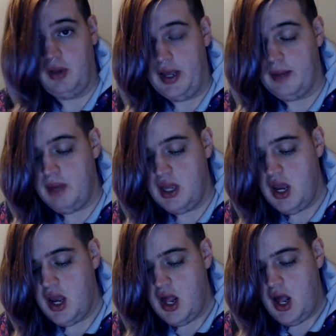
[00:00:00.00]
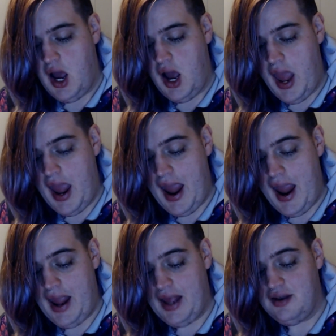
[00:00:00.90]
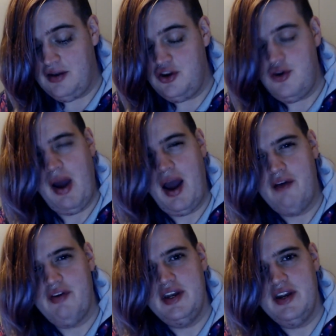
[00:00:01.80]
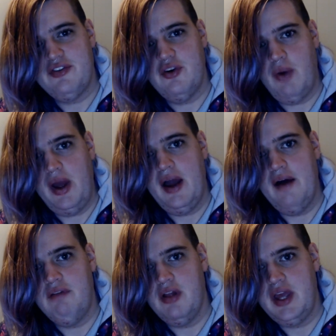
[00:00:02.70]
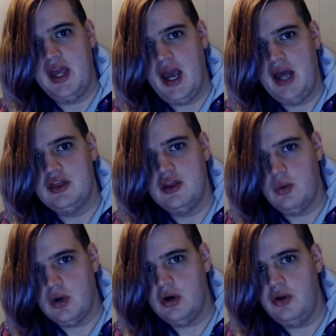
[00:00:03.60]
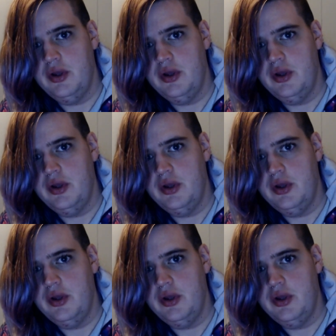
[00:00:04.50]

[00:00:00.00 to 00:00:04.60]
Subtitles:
me. And you have a different way of looking at the world